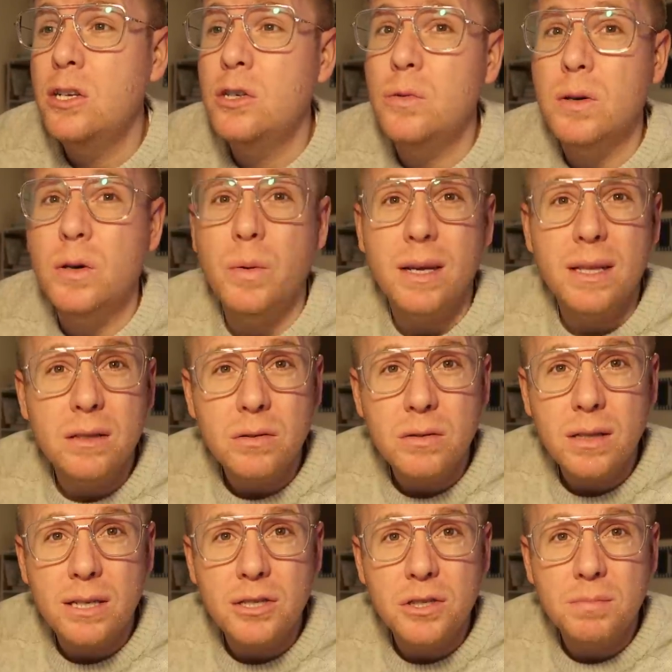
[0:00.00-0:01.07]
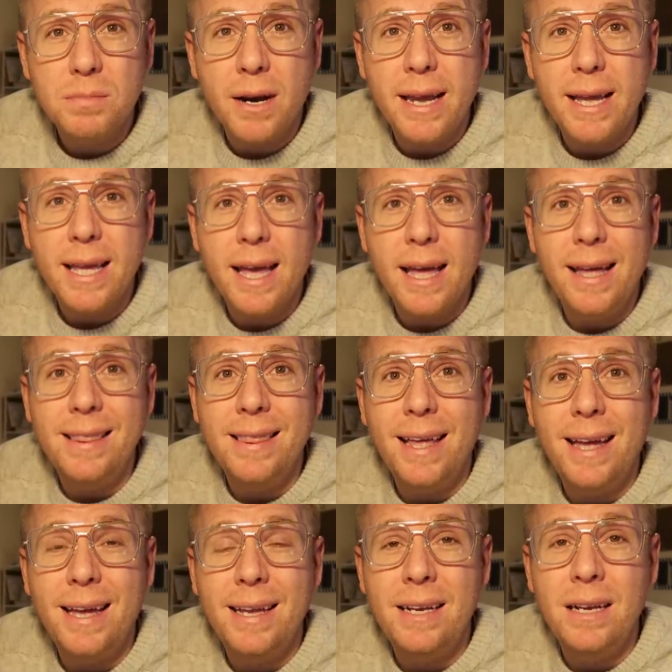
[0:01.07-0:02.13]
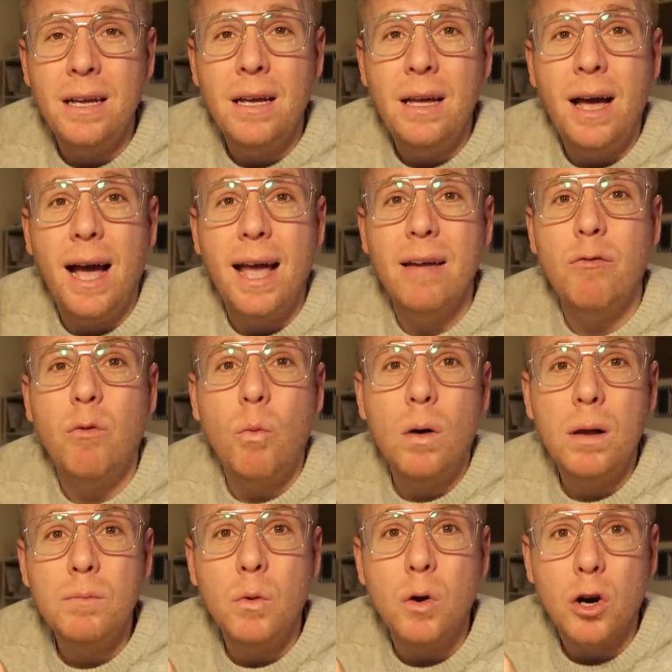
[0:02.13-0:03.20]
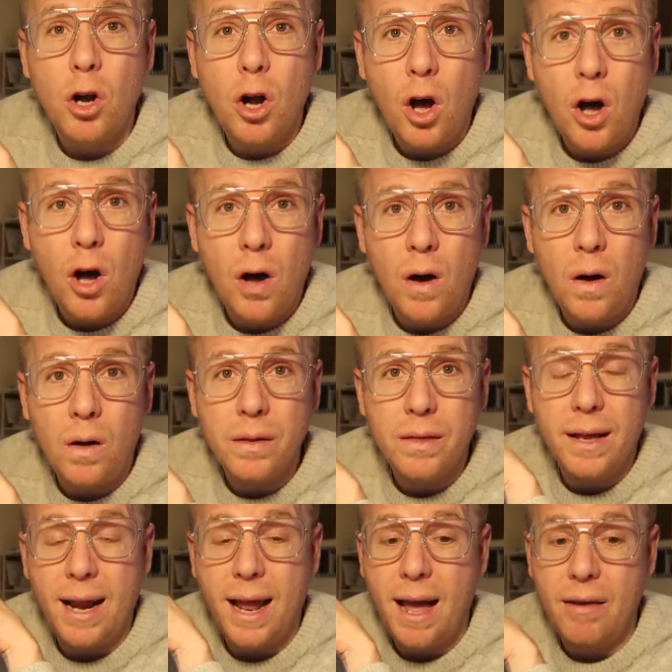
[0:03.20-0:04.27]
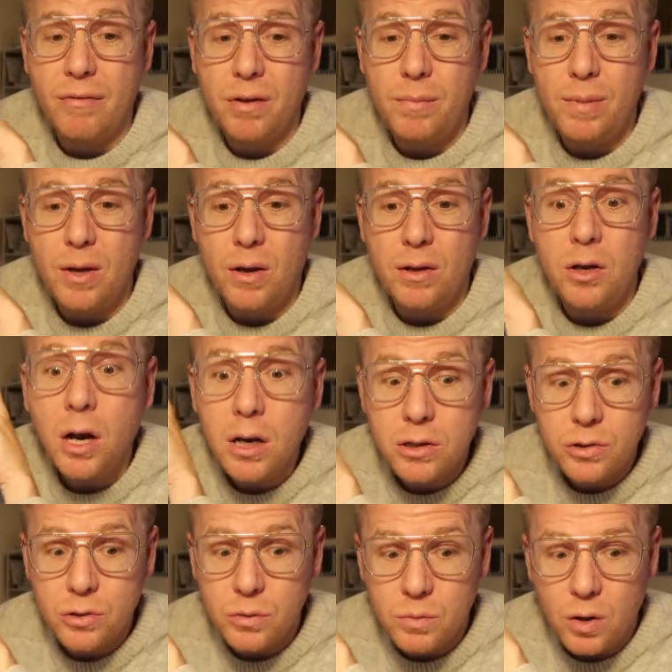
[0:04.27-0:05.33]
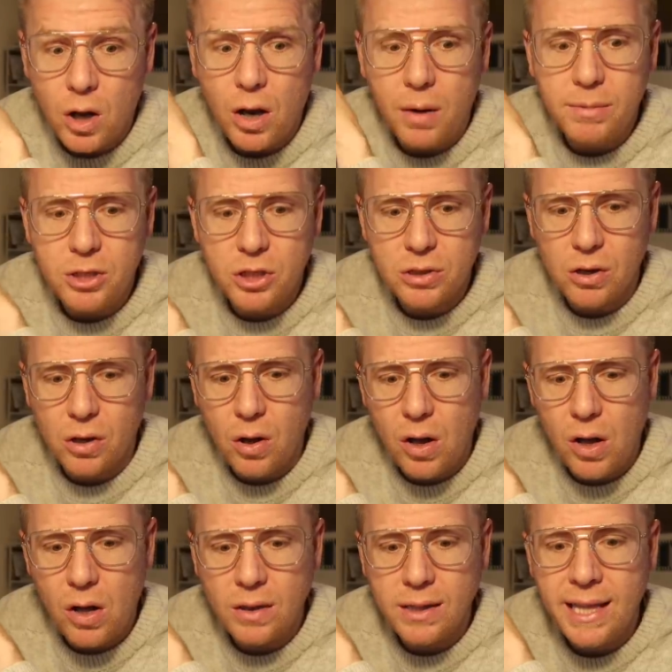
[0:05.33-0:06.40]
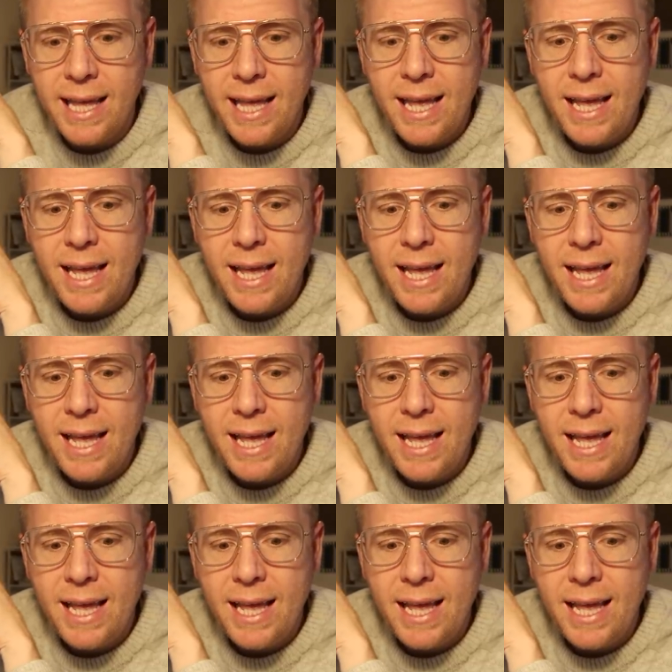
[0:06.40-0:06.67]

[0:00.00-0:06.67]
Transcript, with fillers: Do a quick little lunch break, and then I have one more call that I have to be on, not a Zoom call, but just a call.